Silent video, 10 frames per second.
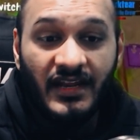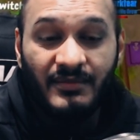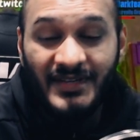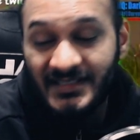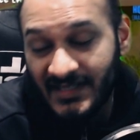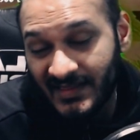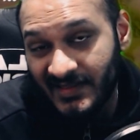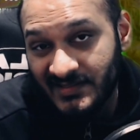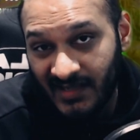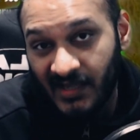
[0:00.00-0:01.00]
enemies, in
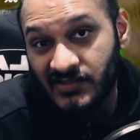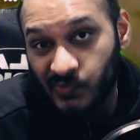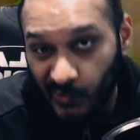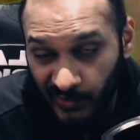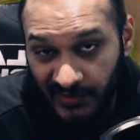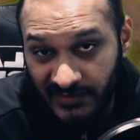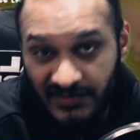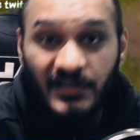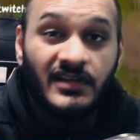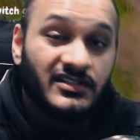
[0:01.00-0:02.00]
this case walkers.